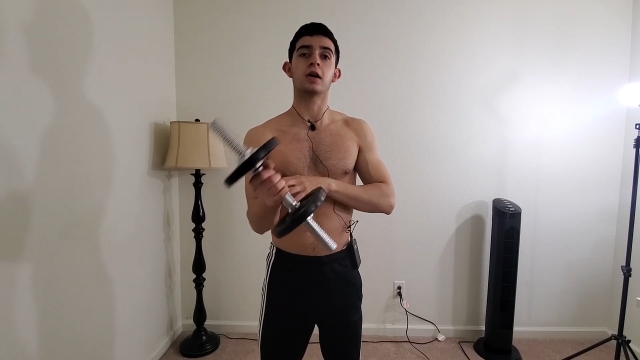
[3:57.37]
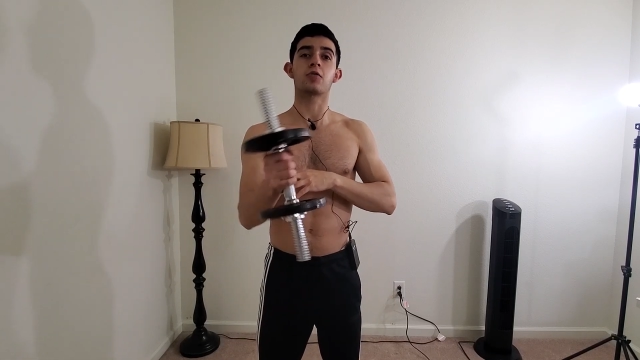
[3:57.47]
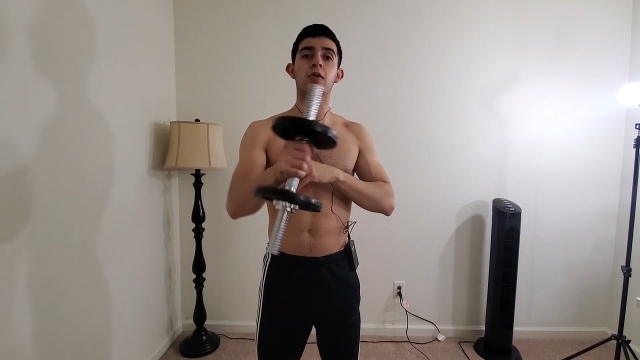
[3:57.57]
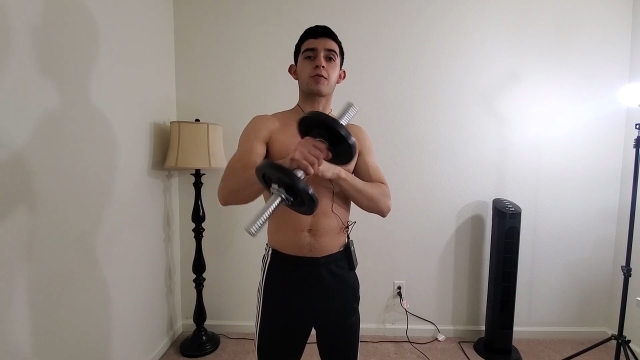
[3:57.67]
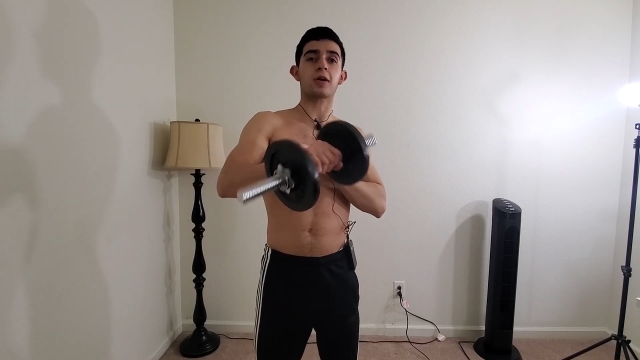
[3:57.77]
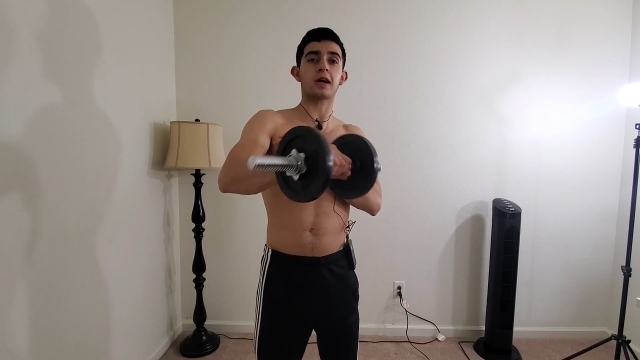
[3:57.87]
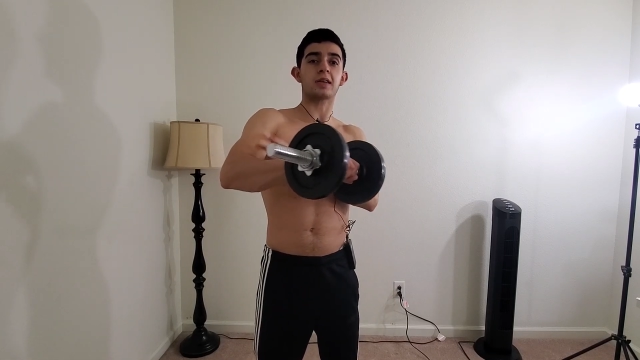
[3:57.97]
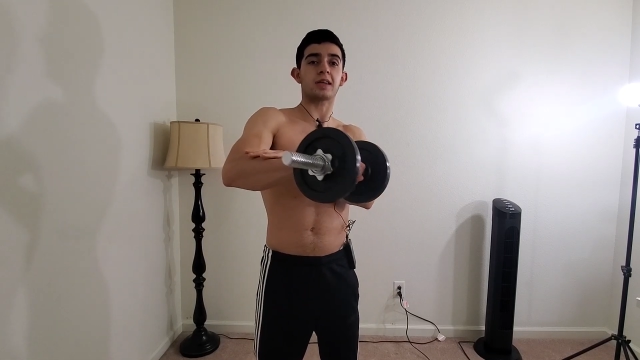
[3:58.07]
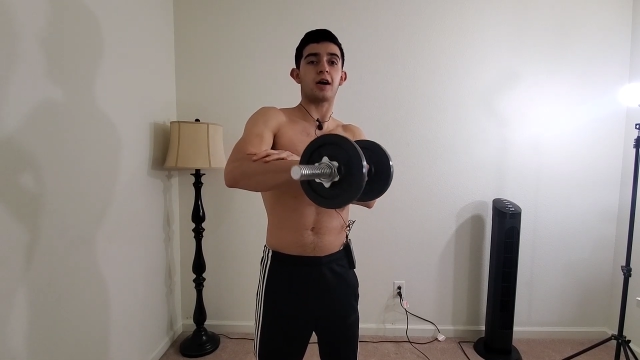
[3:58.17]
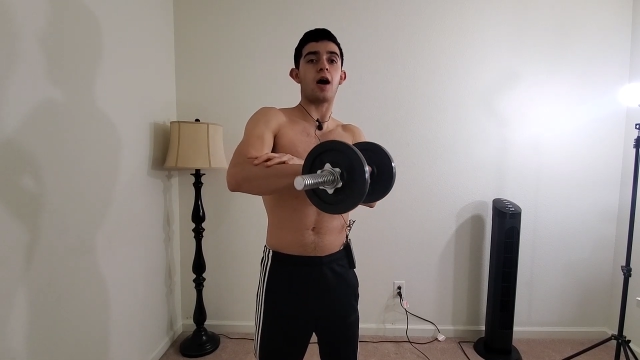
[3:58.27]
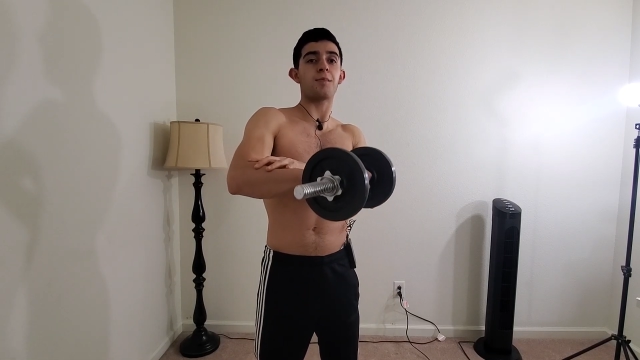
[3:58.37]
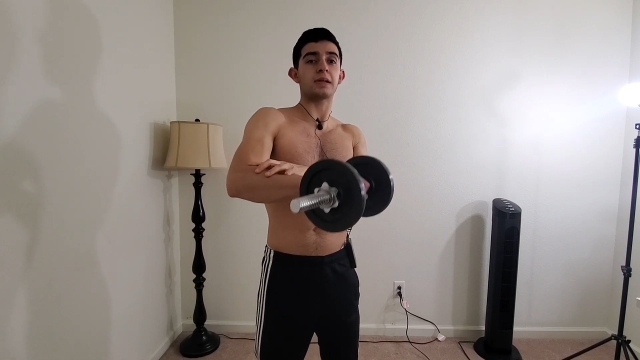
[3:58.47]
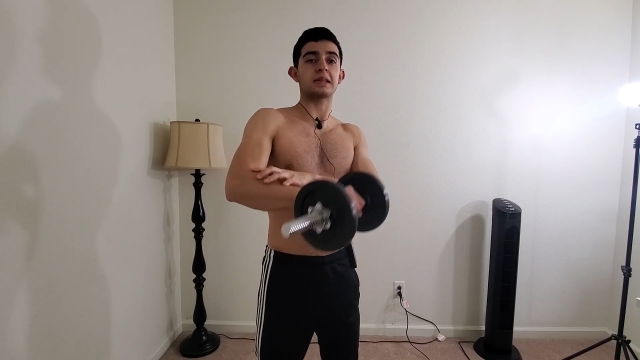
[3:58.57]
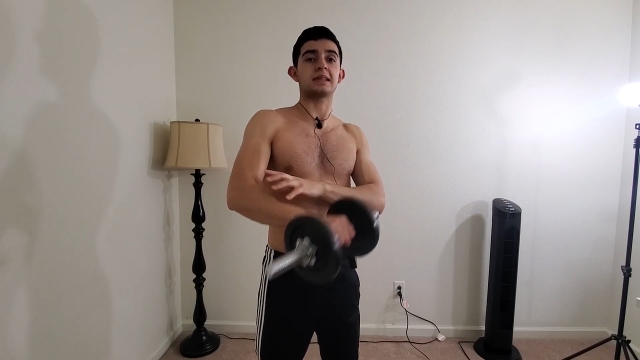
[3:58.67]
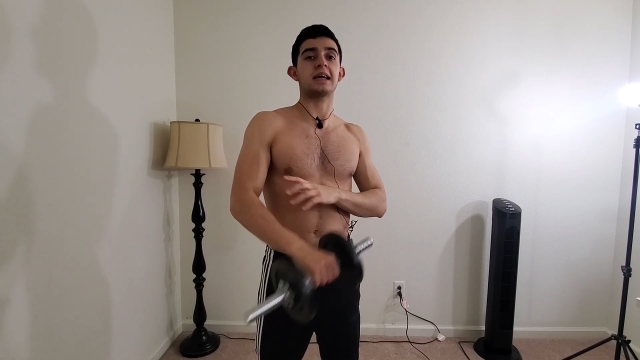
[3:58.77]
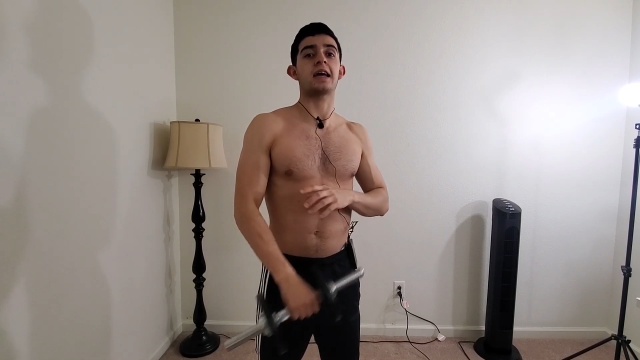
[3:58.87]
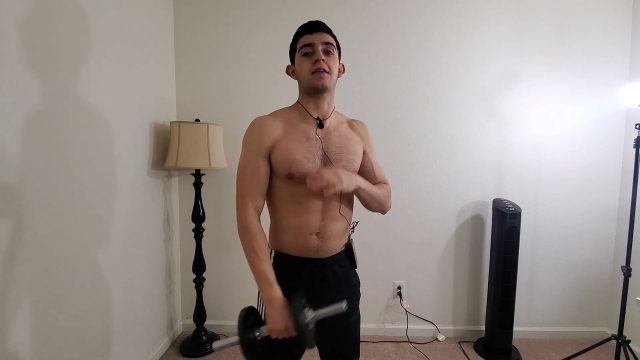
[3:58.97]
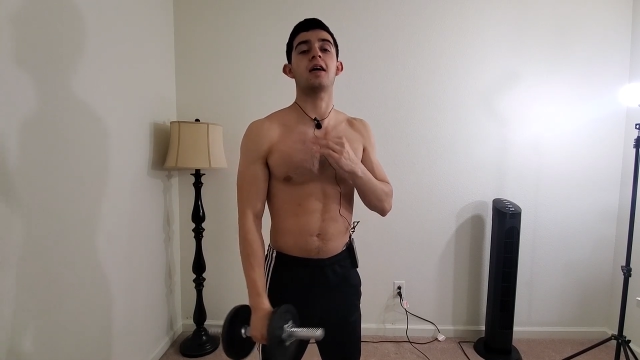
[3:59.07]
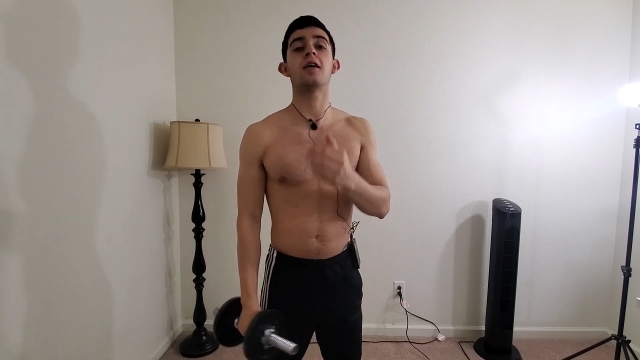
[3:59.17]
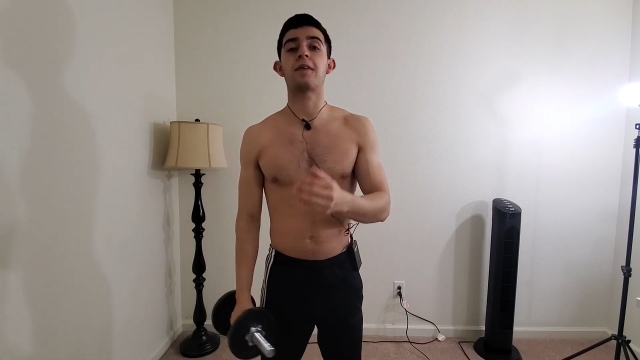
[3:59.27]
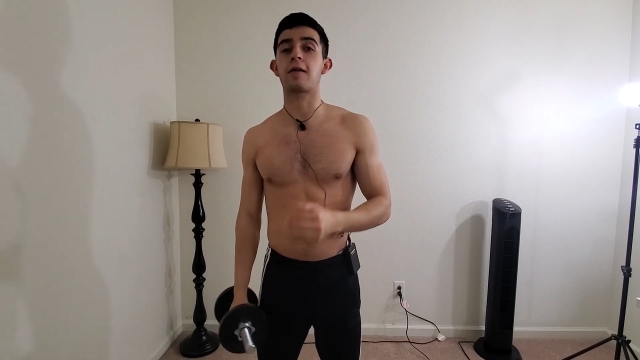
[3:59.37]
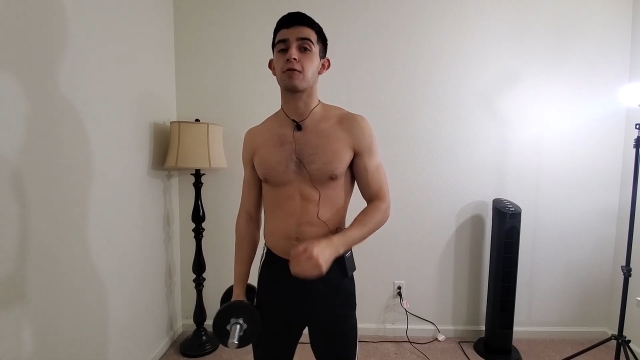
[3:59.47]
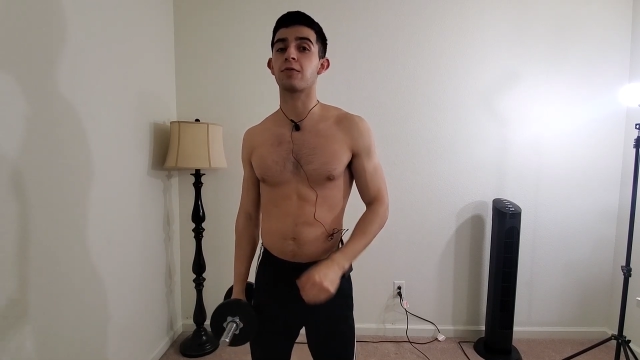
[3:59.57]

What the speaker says: we work out the opposite side of our